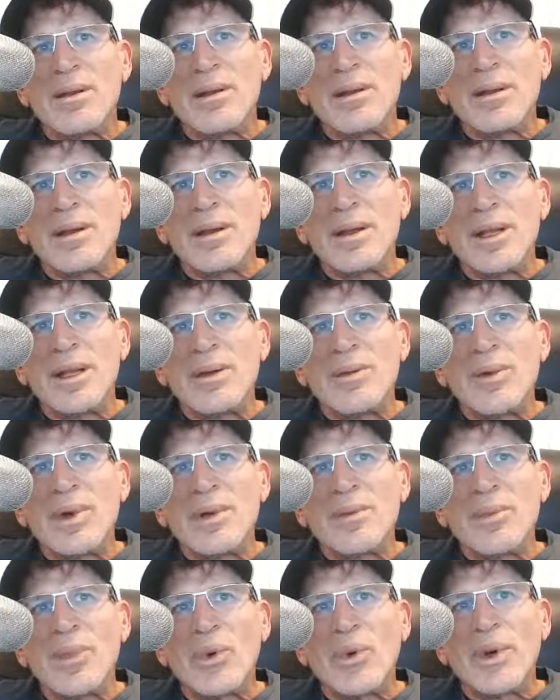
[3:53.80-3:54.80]
And then it
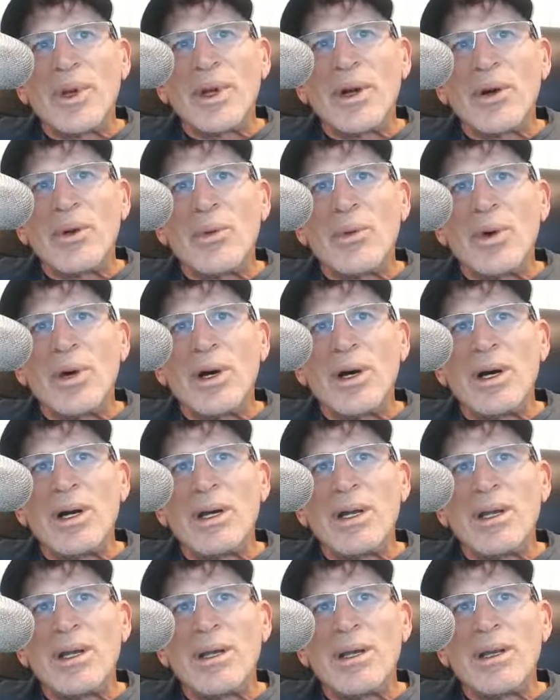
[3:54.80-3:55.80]
went
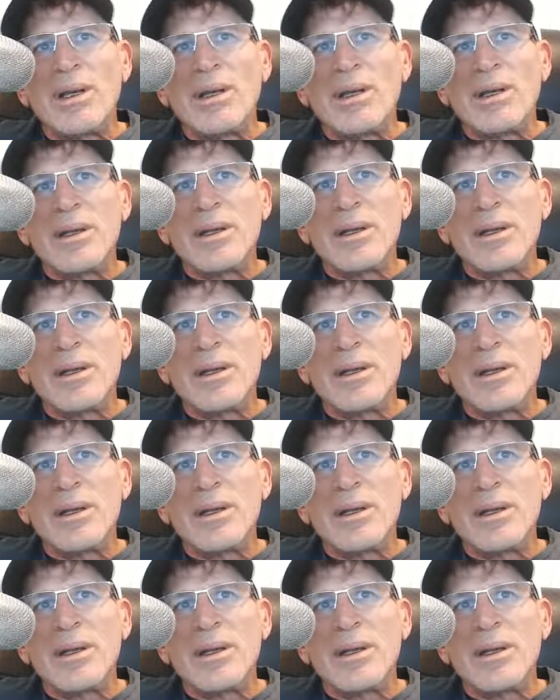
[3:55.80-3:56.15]
0.01.